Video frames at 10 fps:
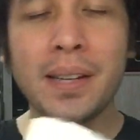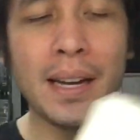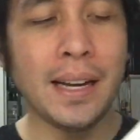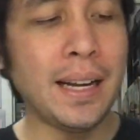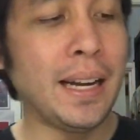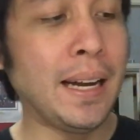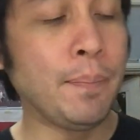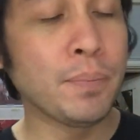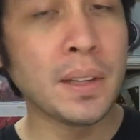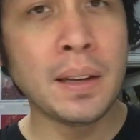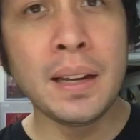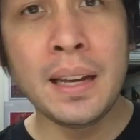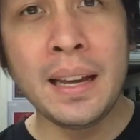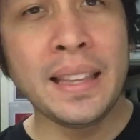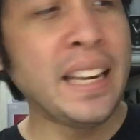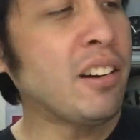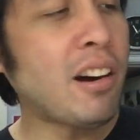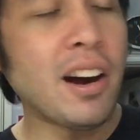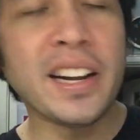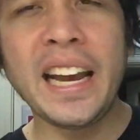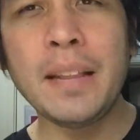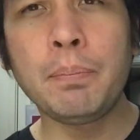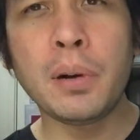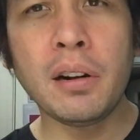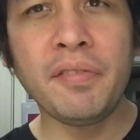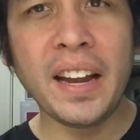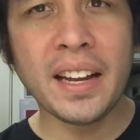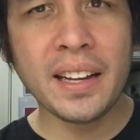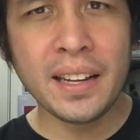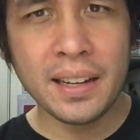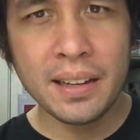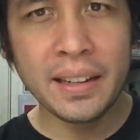Near arcade perfect